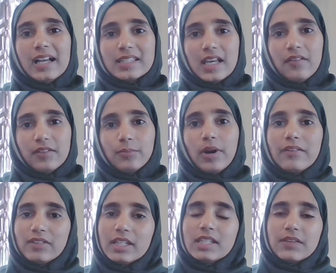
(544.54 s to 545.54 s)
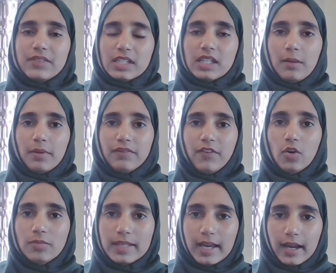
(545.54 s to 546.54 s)
because of the prevalence of
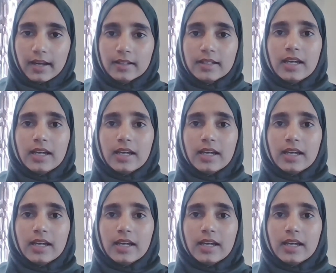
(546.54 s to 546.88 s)
Islamophobia,